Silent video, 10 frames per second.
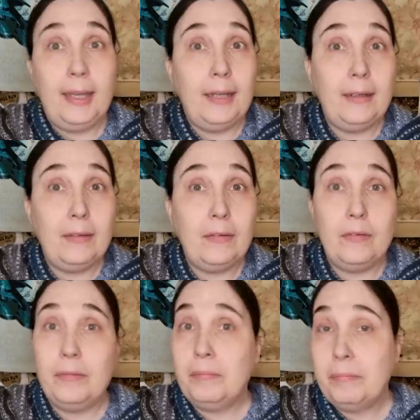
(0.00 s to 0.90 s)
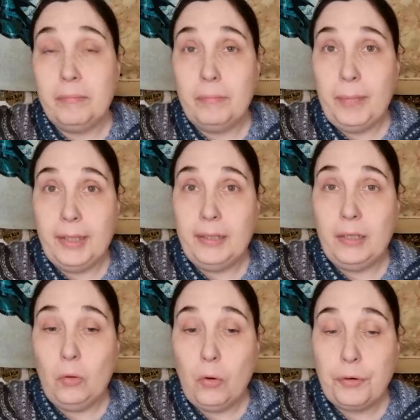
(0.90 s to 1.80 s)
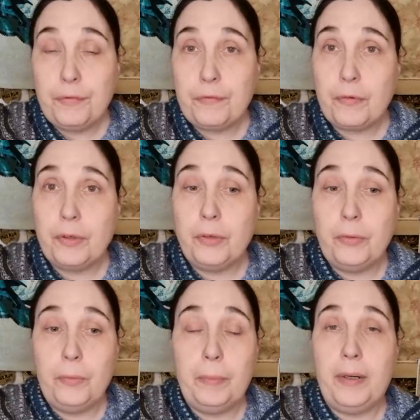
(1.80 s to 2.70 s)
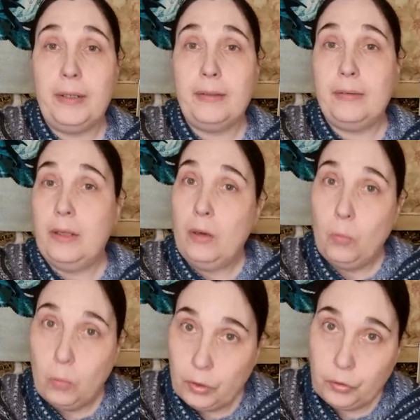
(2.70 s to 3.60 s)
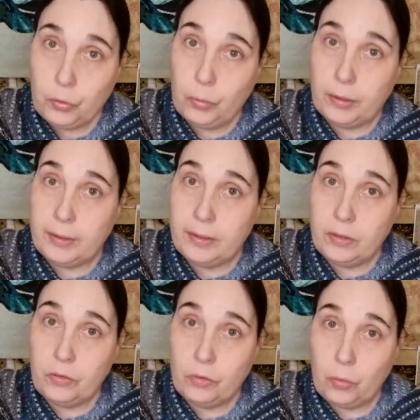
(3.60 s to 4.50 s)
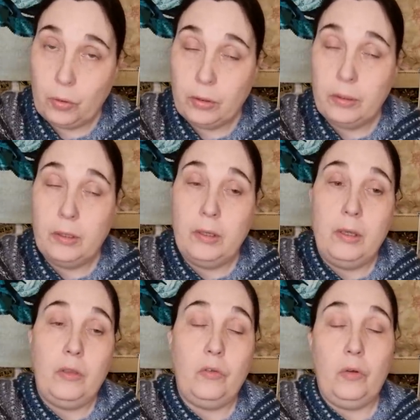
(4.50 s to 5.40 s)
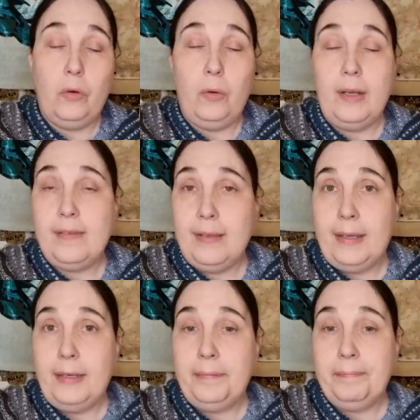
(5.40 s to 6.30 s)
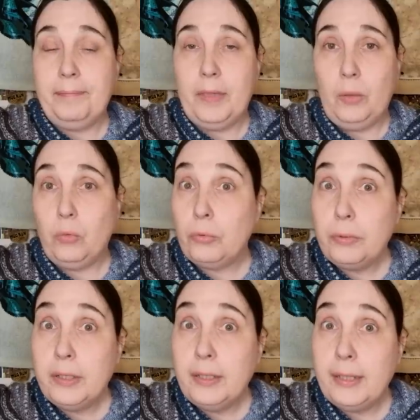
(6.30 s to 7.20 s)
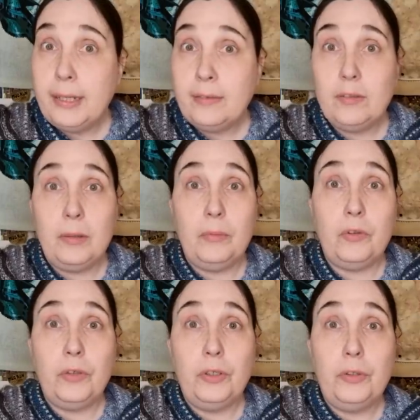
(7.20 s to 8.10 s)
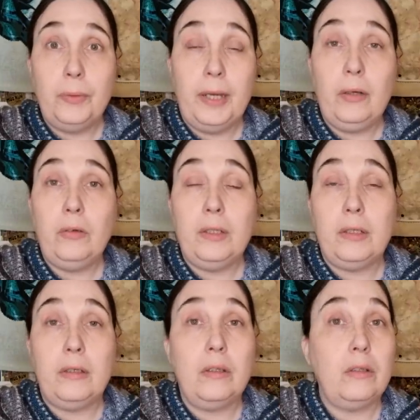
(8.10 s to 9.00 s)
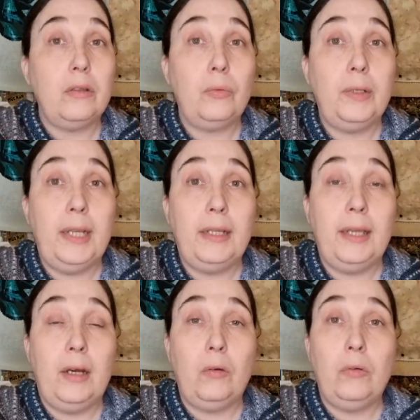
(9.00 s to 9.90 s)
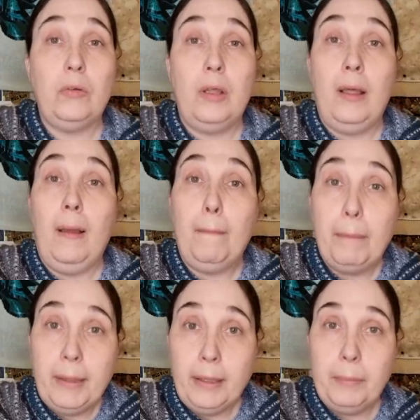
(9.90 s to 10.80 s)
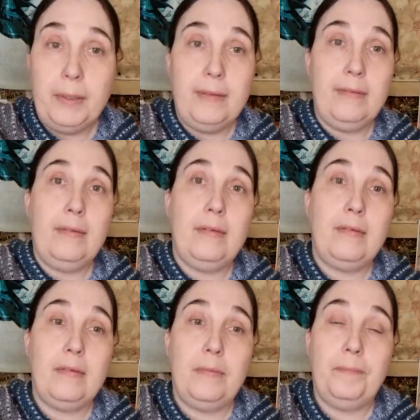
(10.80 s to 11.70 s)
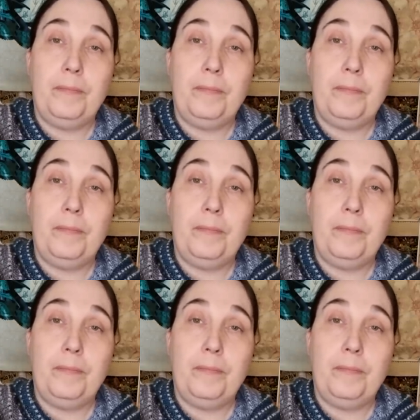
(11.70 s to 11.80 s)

can't make that order for you, but what do you want in the store? So I said, I would really like some 32 count and 28 count big pieces